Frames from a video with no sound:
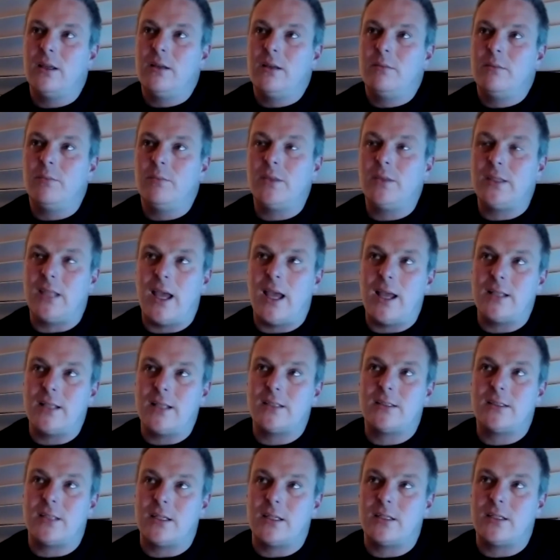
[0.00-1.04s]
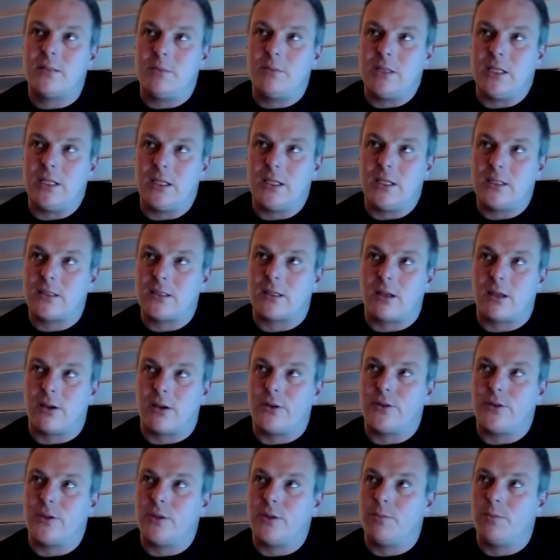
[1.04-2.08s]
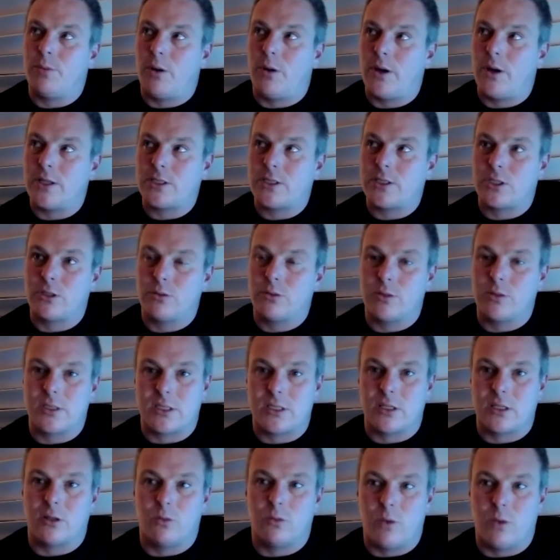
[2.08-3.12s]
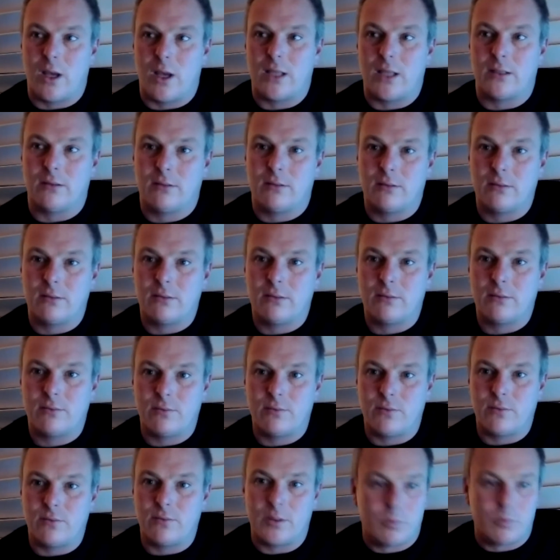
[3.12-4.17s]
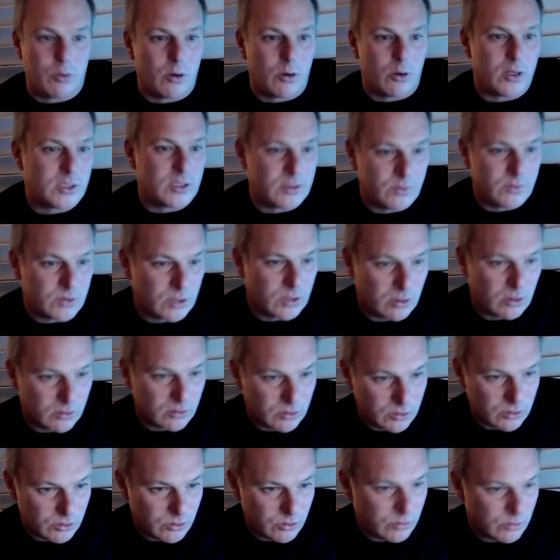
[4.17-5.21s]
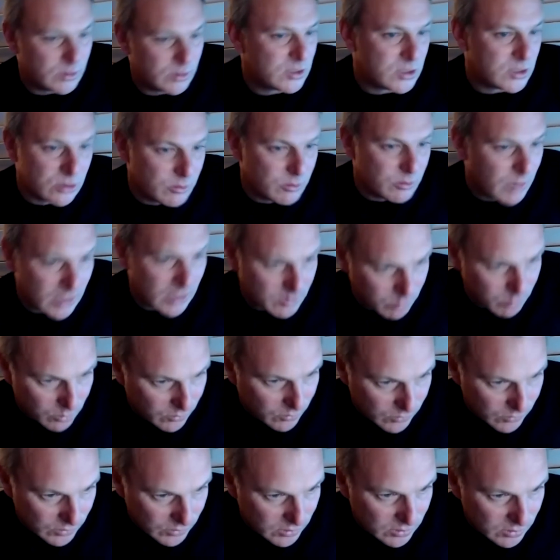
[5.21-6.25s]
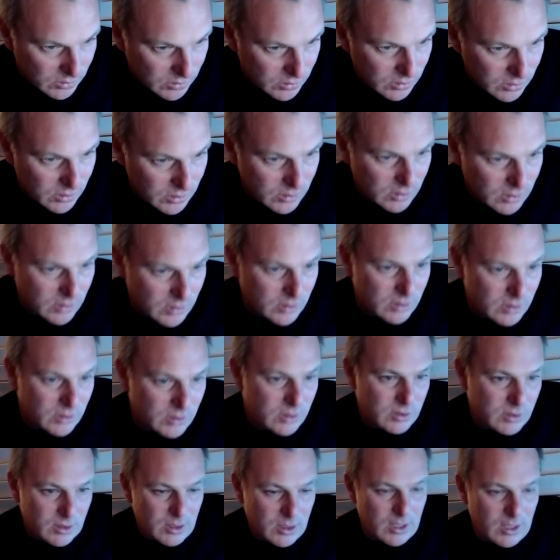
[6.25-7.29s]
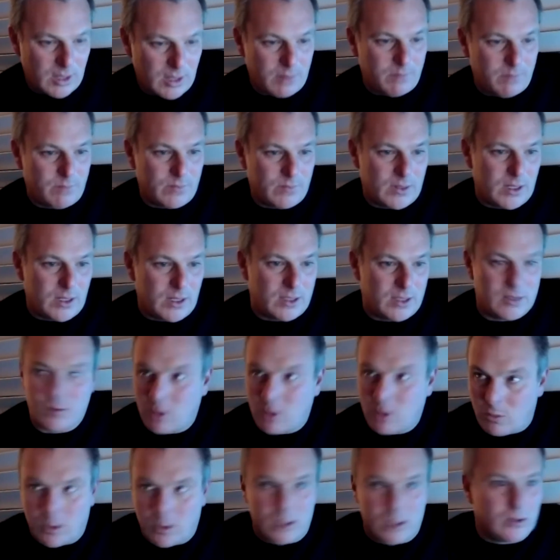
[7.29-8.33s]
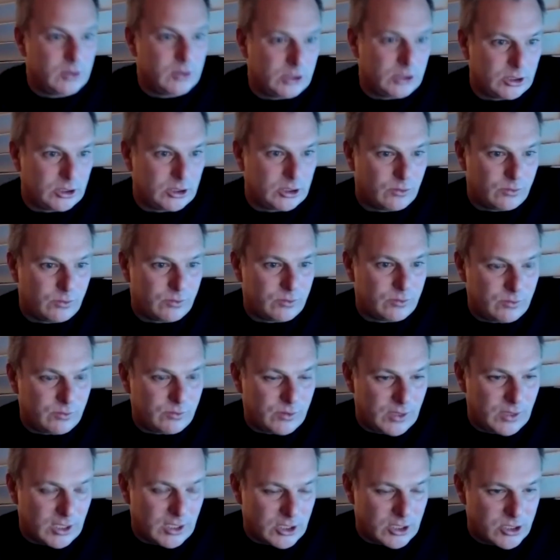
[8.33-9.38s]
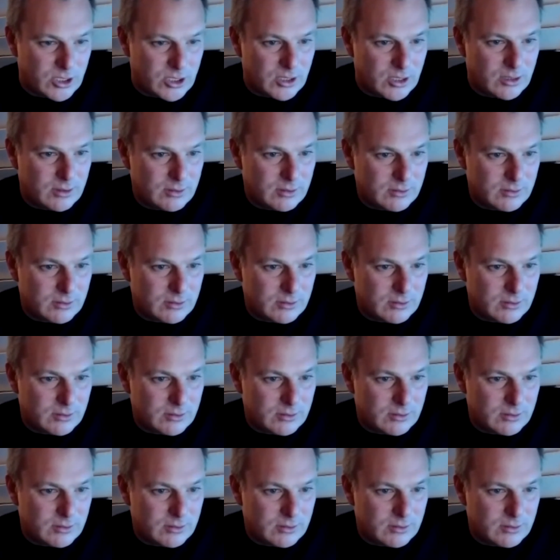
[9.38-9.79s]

my dad said to me years ago, you buy two and sell one for the price you've sold two and still make a profit. And you got one on the shelf for next year.